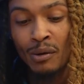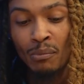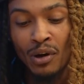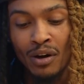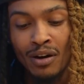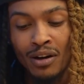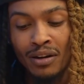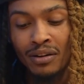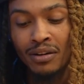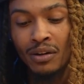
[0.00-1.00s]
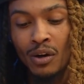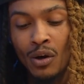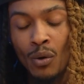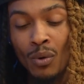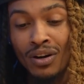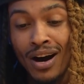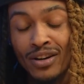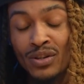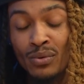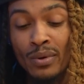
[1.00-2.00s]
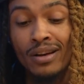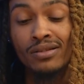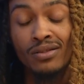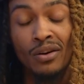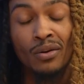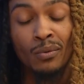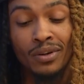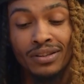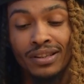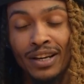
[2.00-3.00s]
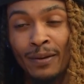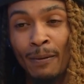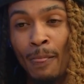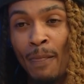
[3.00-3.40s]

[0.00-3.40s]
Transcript: But what got us to do that song was like,